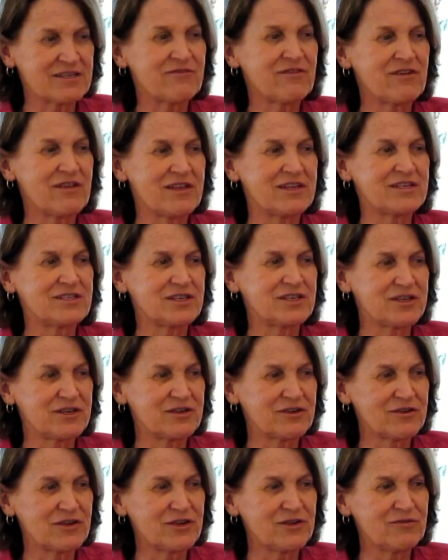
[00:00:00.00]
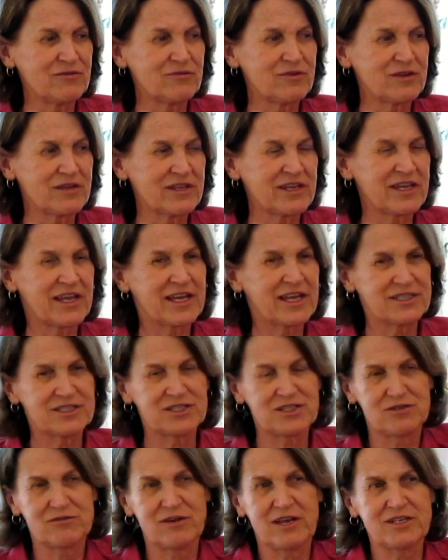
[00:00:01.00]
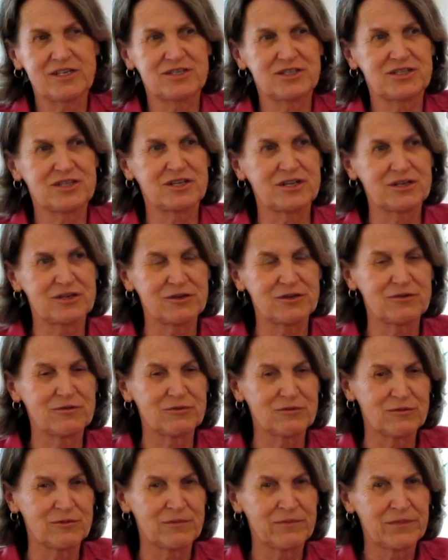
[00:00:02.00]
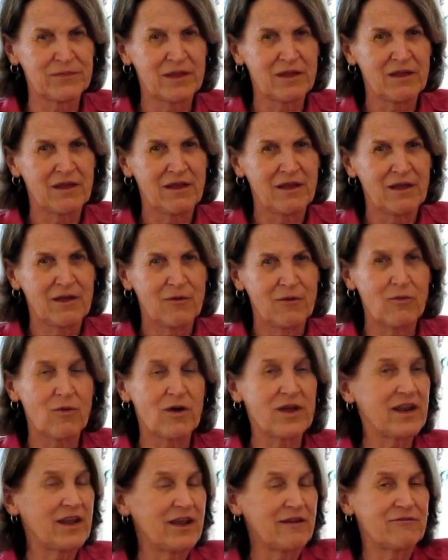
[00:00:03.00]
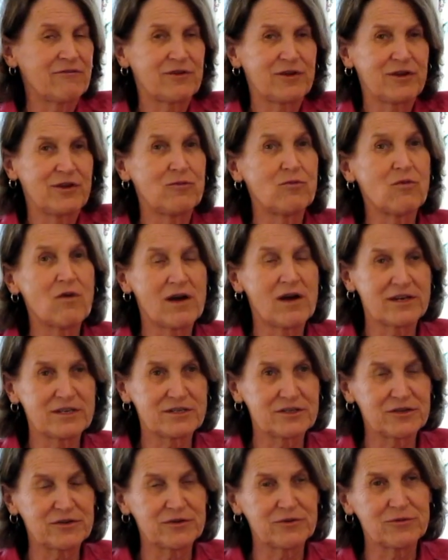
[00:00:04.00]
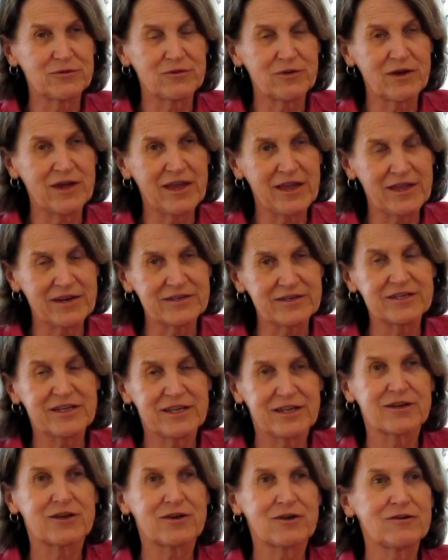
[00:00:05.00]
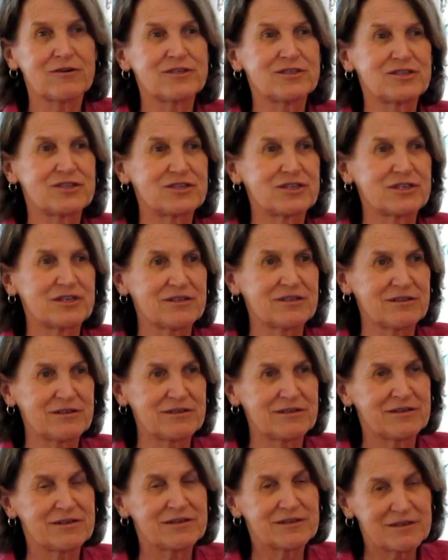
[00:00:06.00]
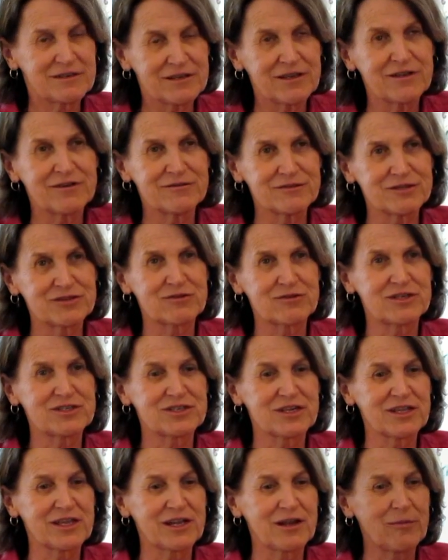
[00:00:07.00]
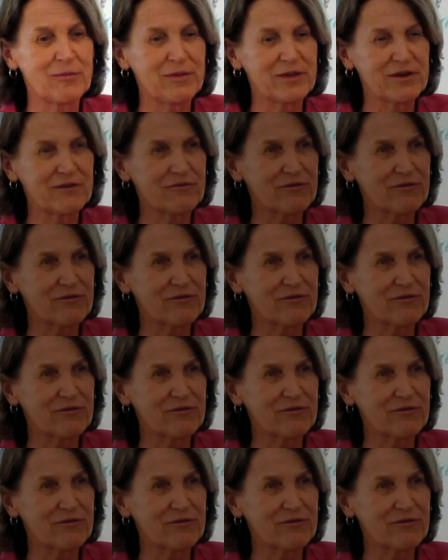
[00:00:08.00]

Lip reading: a volunteer, you really get stretched to do whatever you want to, and encouraged to, stretch a little bit